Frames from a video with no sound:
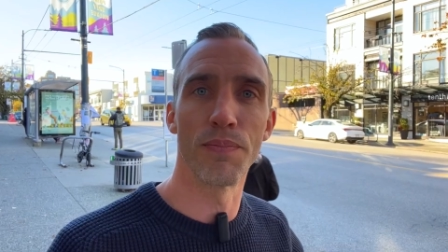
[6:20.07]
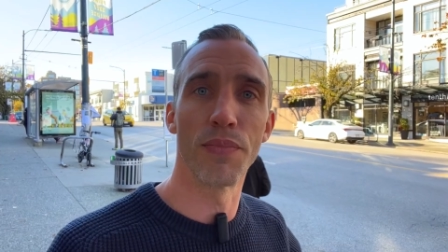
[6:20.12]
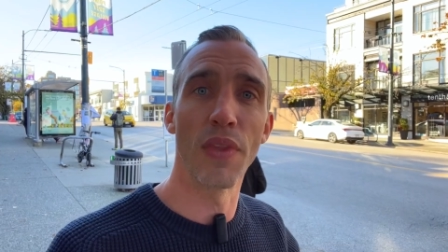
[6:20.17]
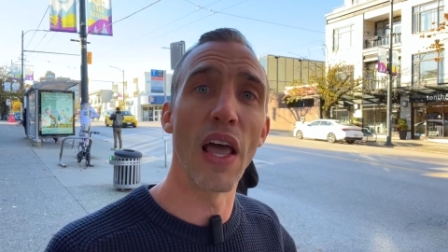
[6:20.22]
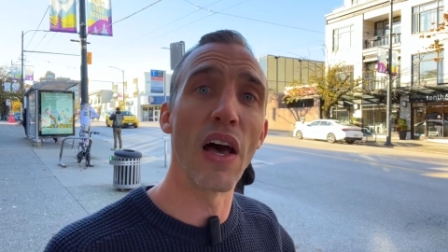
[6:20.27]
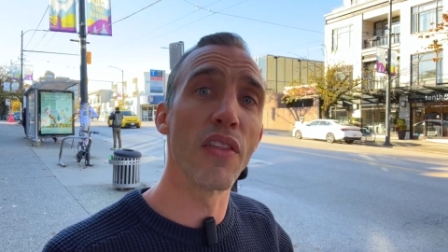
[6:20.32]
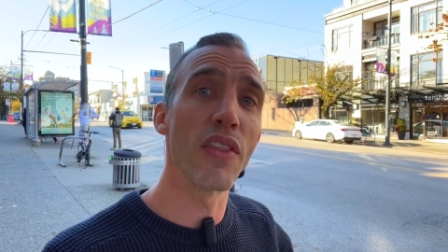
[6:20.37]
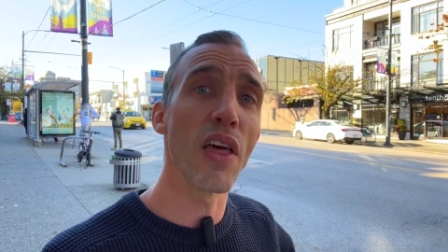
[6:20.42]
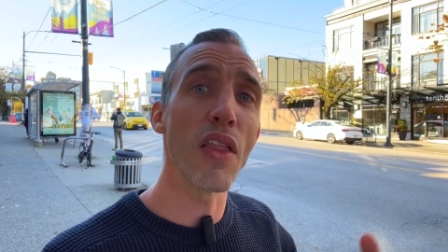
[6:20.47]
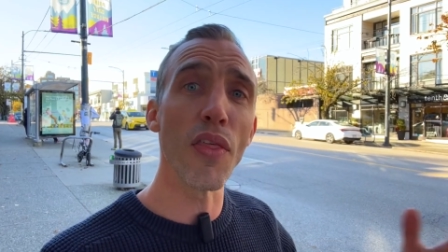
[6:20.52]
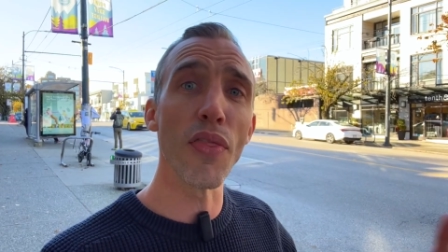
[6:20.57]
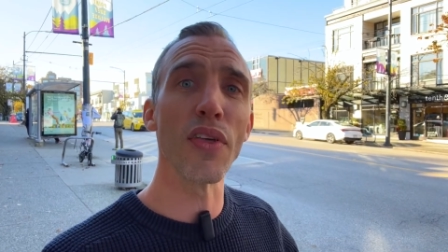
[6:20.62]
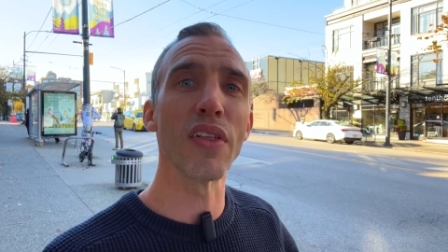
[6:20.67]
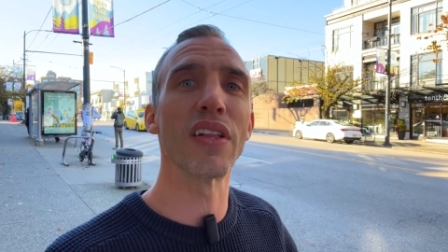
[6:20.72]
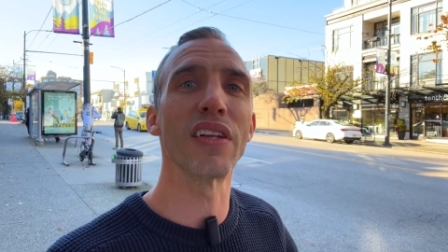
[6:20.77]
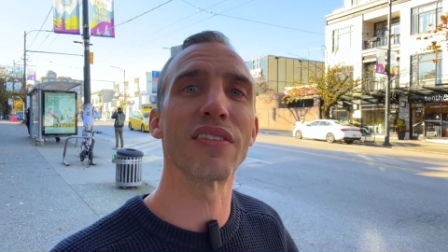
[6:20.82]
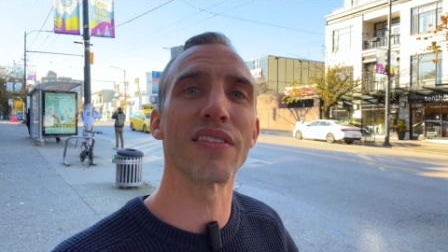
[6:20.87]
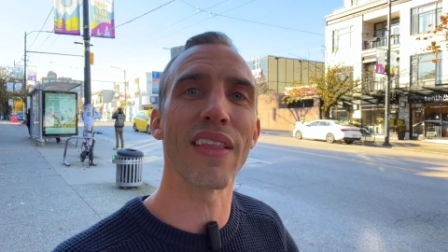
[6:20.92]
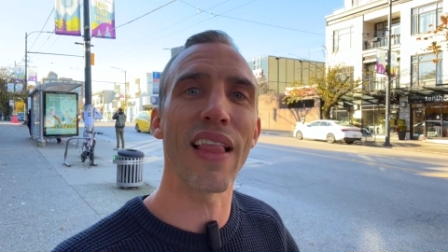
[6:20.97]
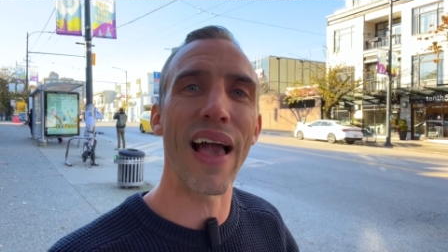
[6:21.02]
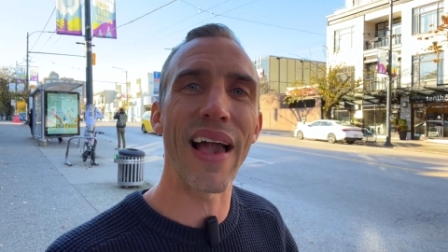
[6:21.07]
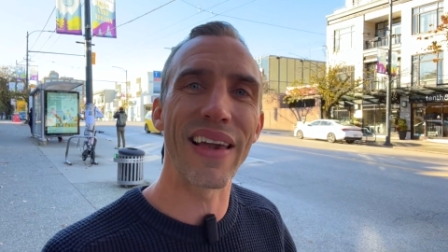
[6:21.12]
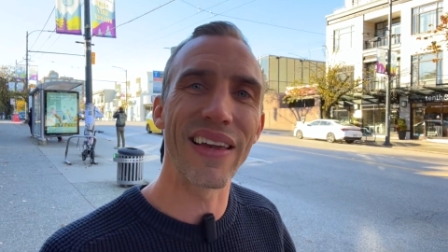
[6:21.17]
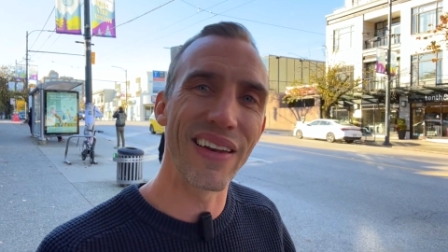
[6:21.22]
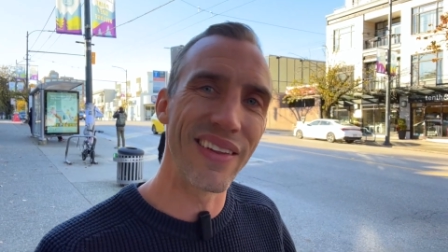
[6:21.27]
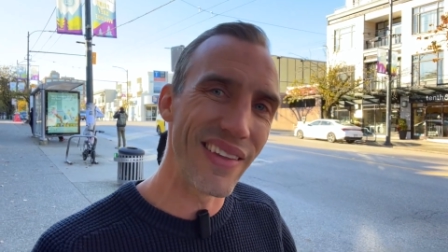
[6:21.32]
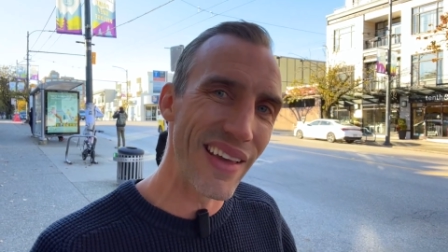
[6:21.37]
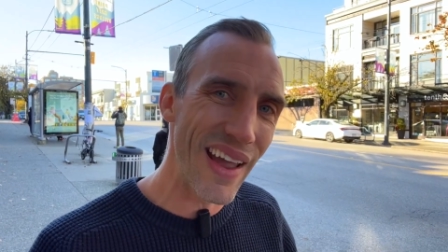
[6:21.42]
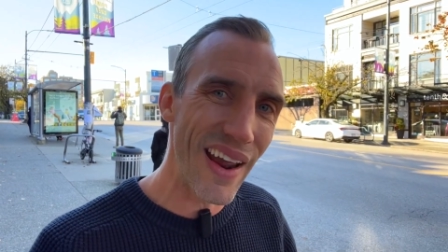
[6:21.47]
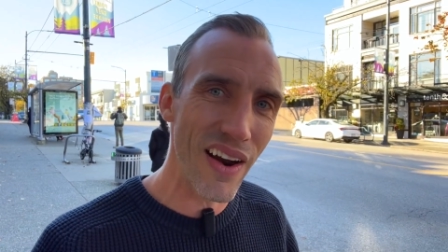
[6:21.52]
Now, the other thing that's lacking
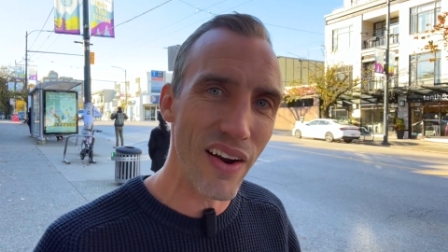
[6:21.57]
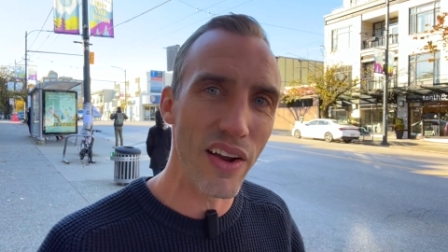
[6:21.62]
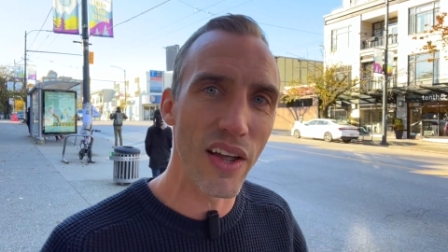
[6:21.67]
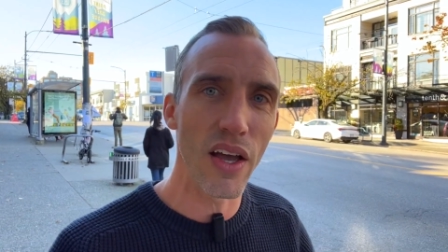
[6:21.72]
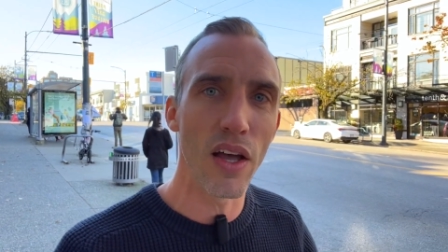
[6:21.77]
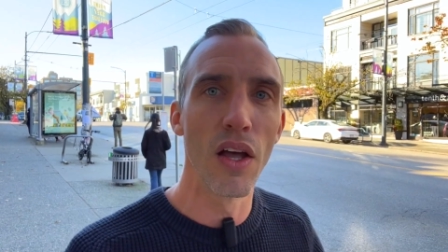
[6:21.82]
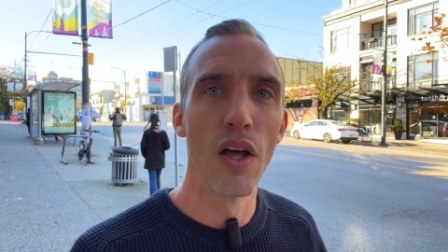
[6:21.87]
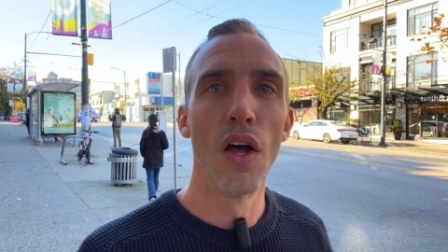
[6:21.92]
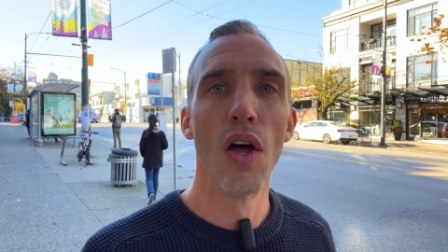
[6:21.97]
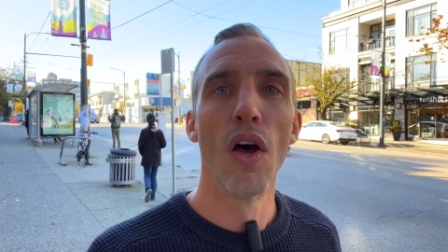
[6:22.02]
in the area,